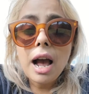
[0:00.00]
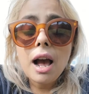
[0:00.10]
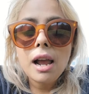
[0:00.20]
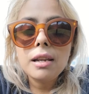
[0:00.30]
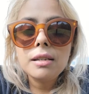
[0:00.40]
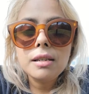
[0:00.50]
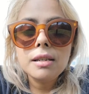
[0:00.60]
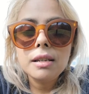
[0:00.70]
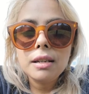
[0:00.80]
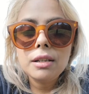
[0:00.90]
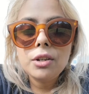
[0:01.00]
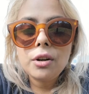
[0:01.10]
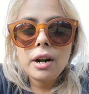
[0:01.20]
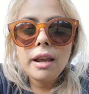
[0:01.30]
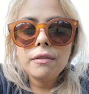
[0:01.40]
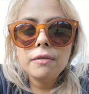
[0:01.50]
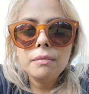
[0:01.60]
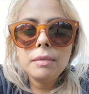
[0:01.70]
guys to your life.